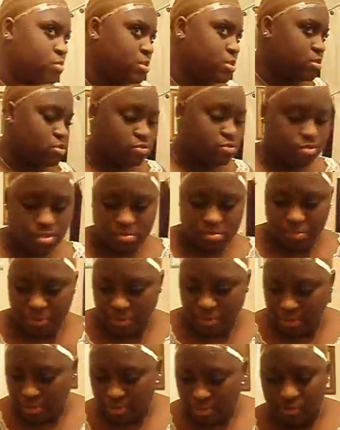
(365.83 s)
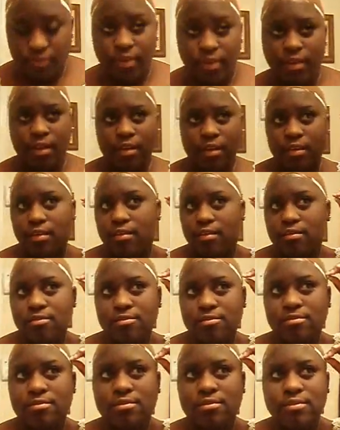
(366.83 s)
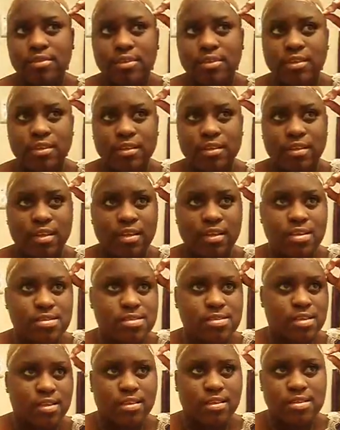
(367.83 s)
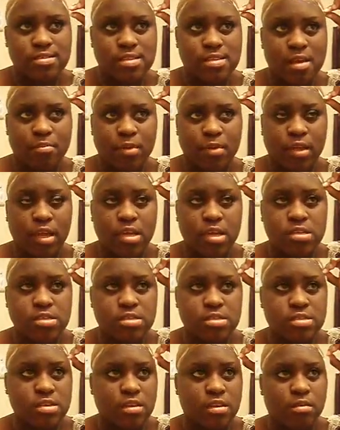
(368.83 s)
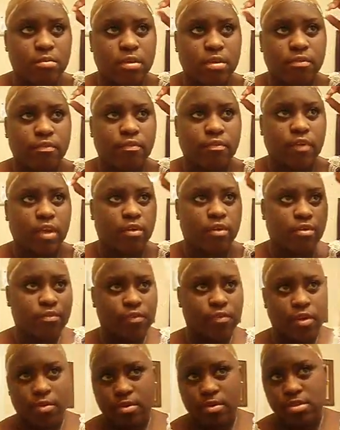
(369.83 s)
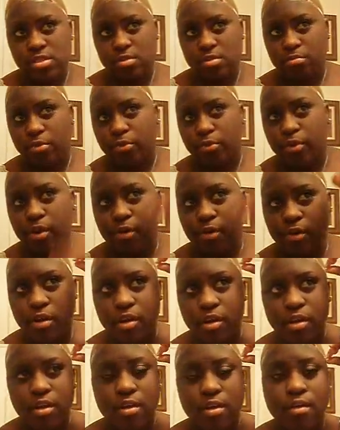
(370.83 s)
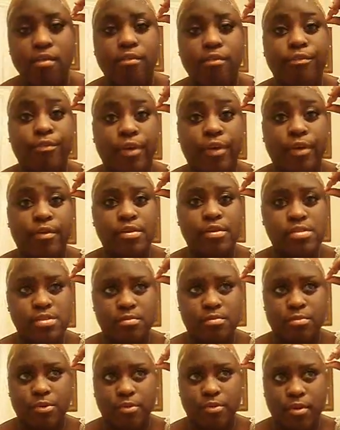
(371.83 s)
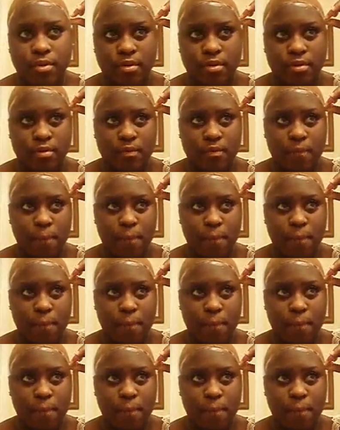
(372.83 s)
tweezers, but I don't feel like it. Like I said, this application is going to be very, very temporary. Very temporary.